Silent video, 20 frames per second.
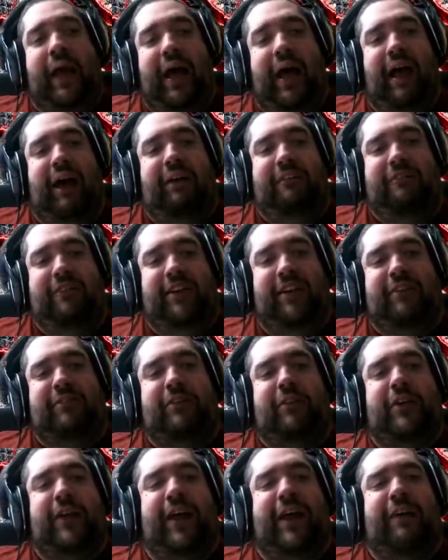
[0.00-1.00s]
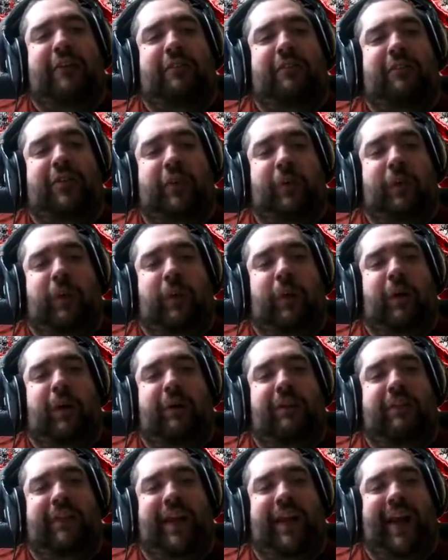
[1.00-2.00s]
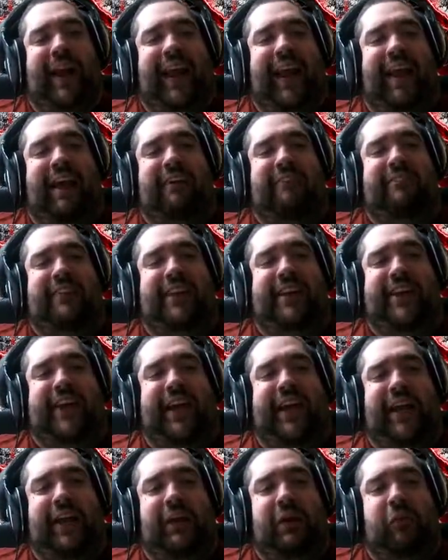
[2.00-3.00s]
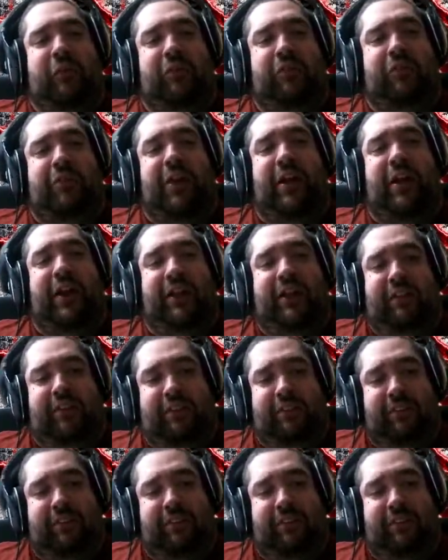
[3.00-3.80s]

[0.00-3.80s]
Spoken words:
I've never laughed so hard as I have at Kano's lines.